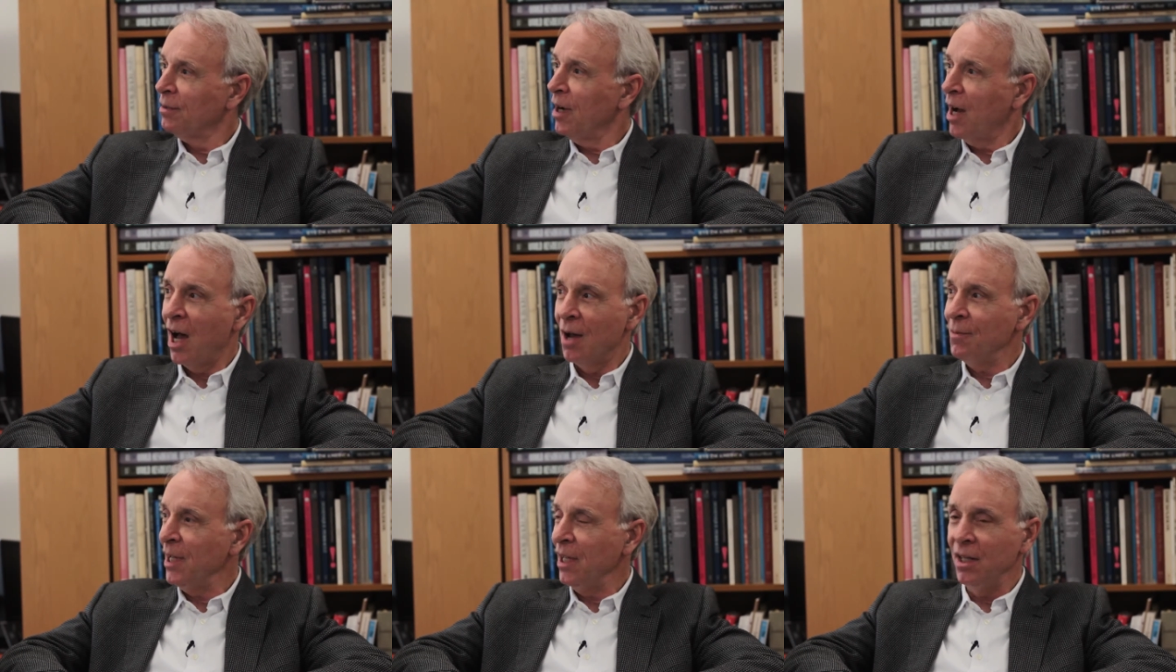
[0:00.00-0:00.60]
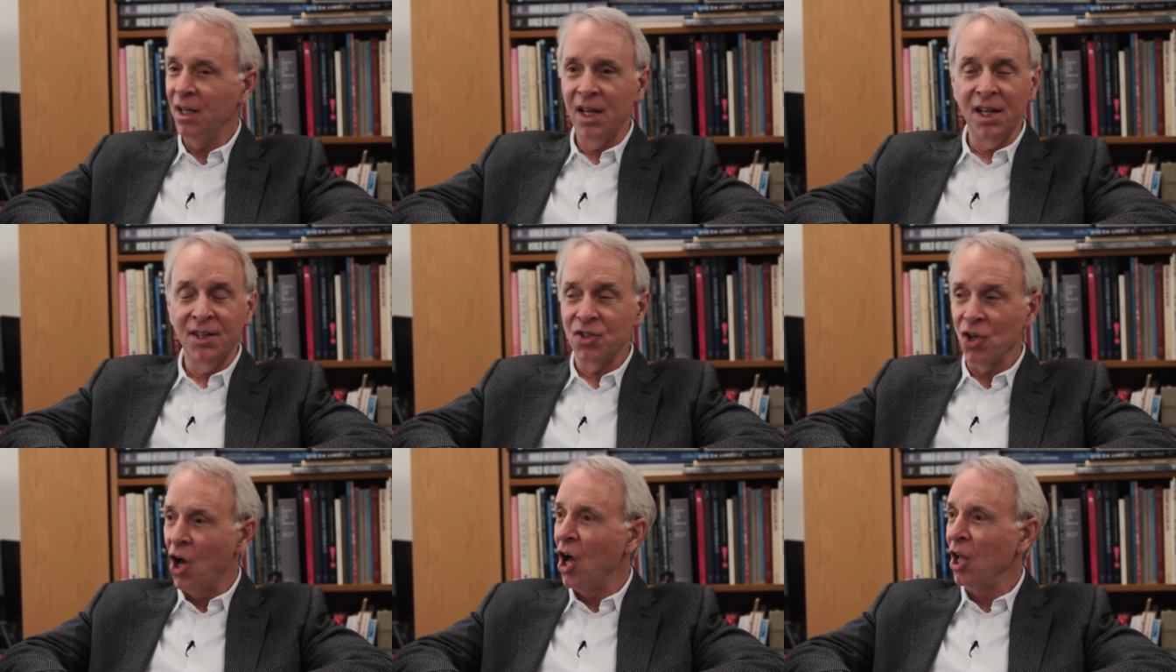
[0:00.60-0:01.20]
I mean,
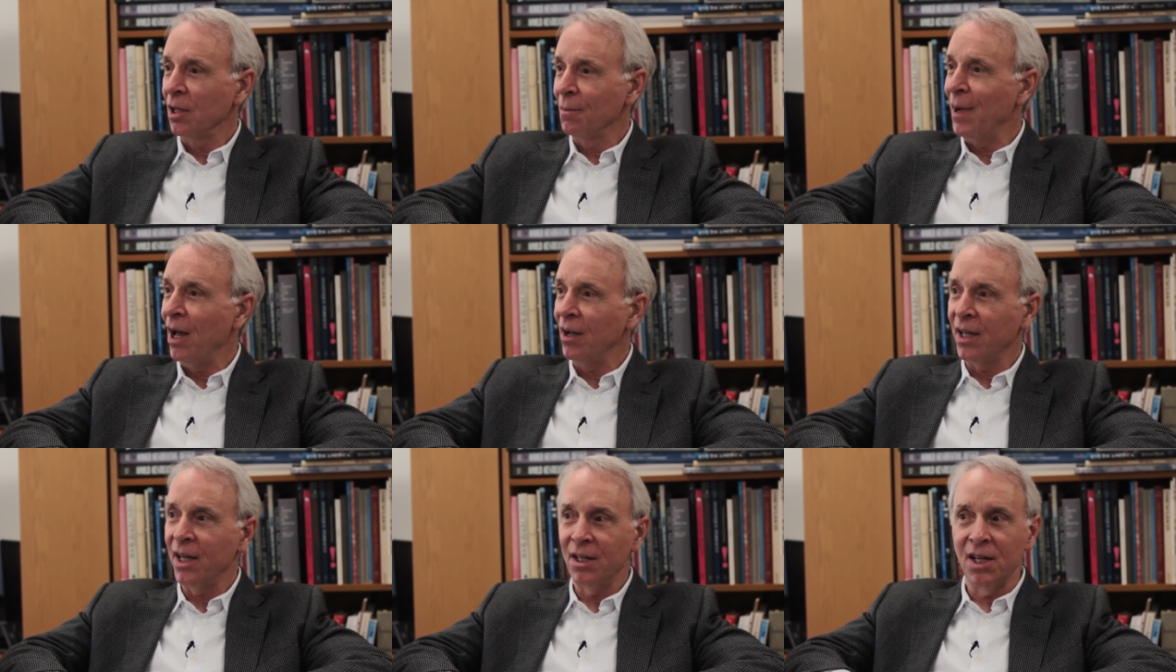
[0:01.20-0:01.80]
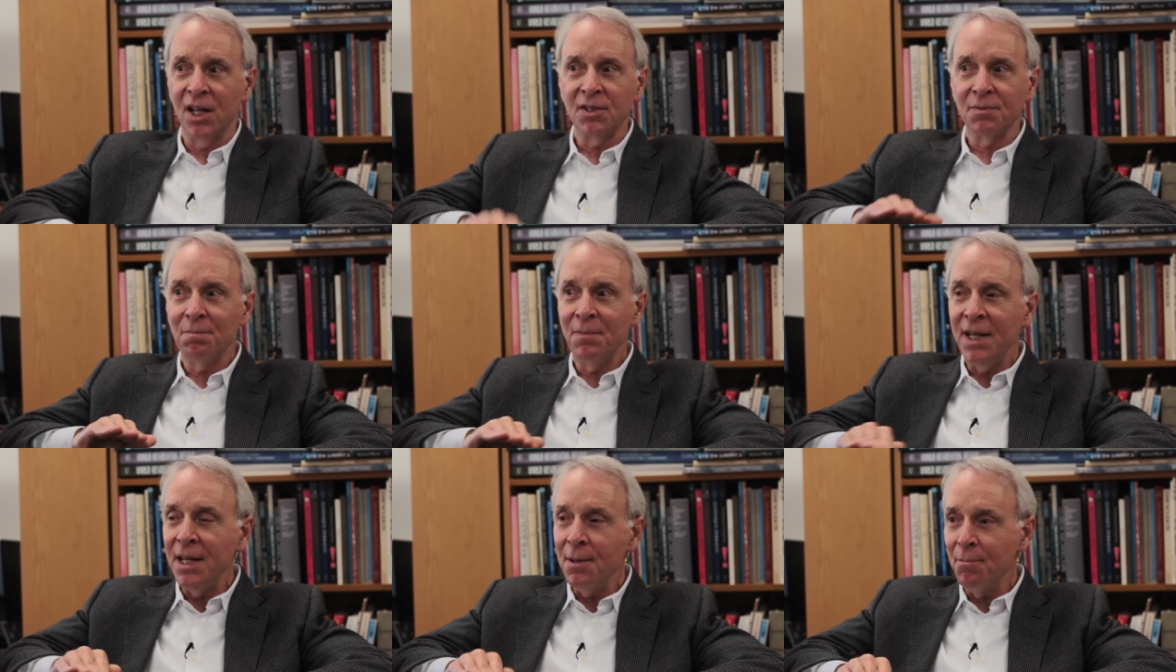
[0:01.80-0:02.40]
it's all about getting as
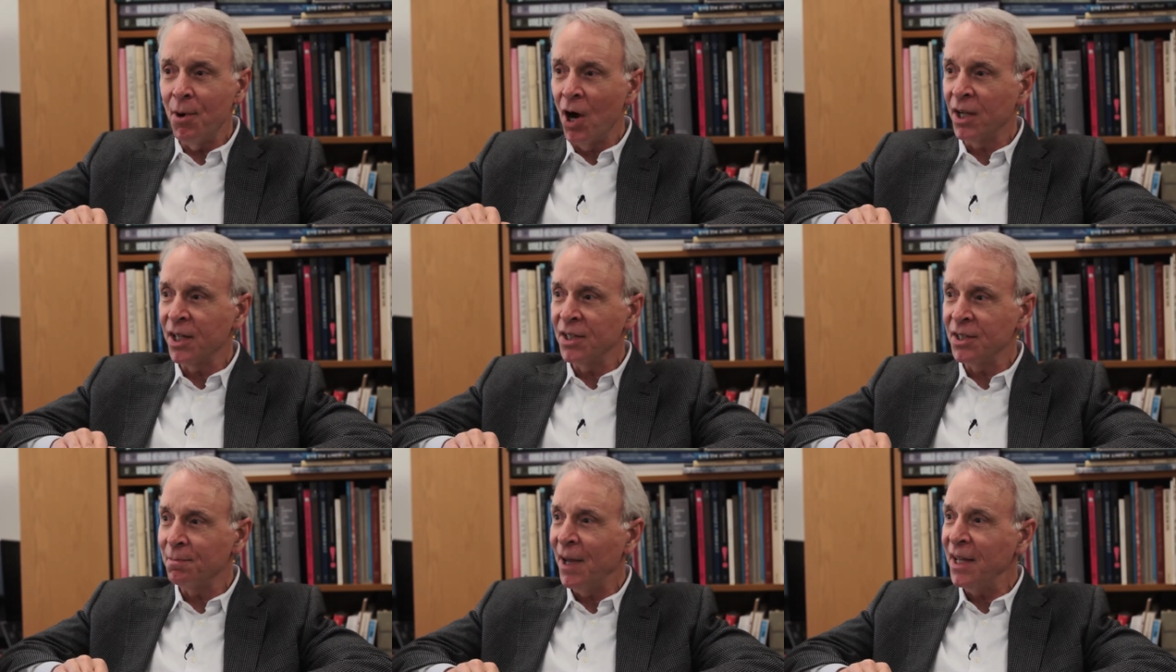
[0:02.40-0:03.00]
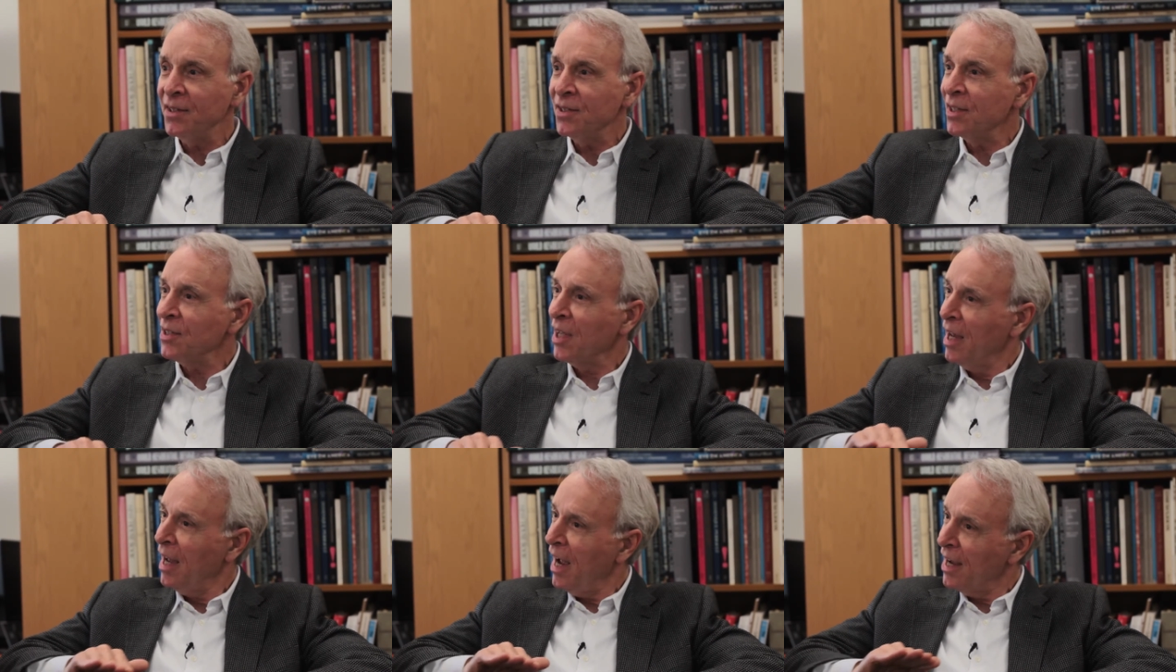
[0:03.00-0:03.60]
many parking spaces
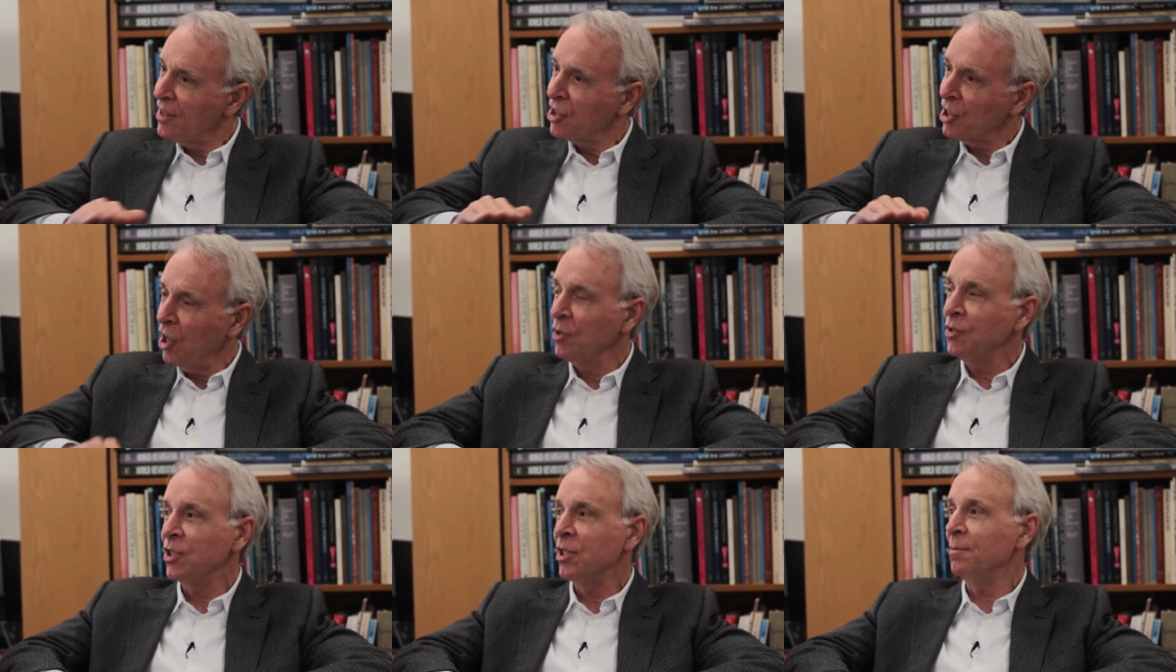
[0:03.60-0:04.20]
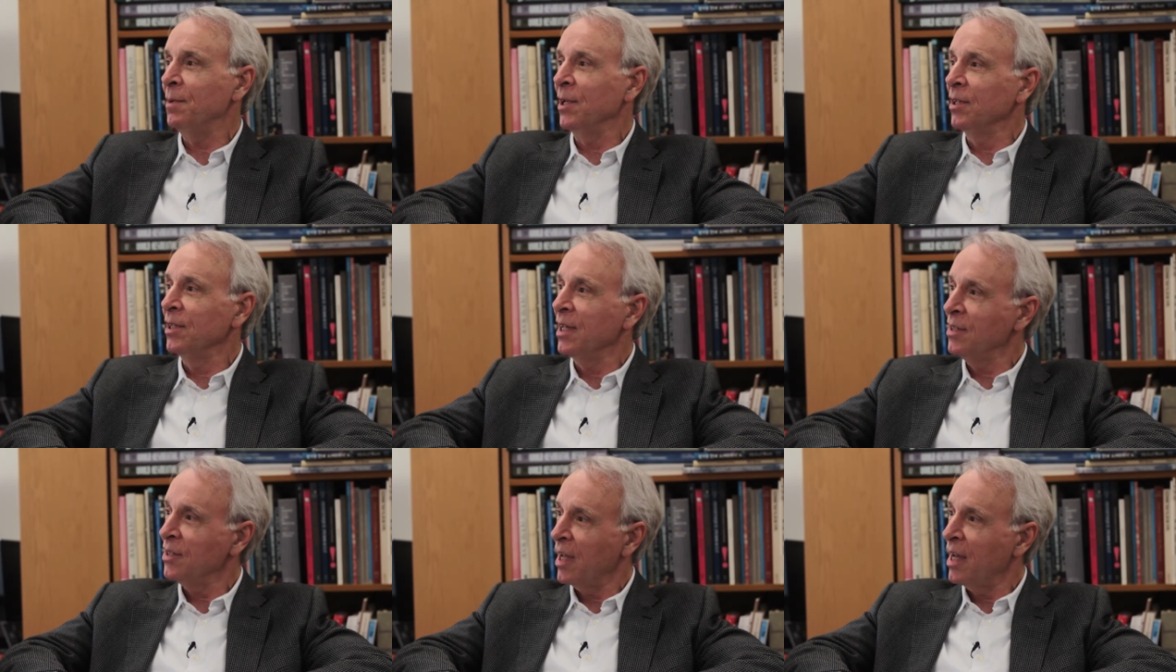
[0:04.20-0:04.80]
as close to the
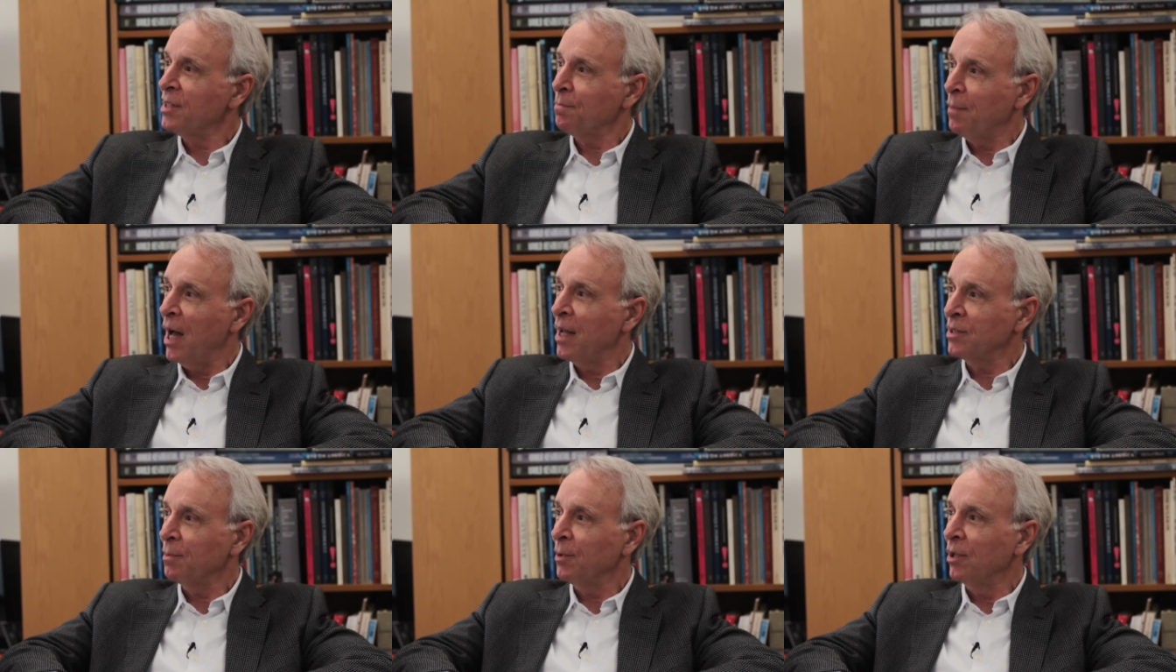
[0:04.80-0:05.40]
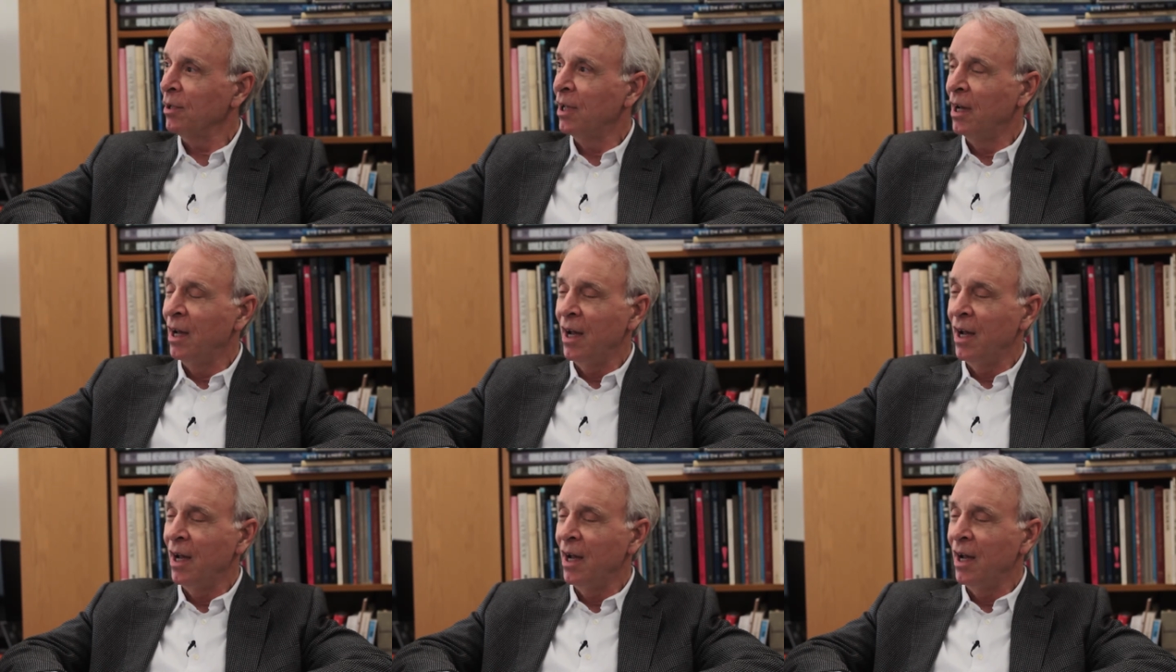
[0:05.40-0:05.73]
buildings as possible.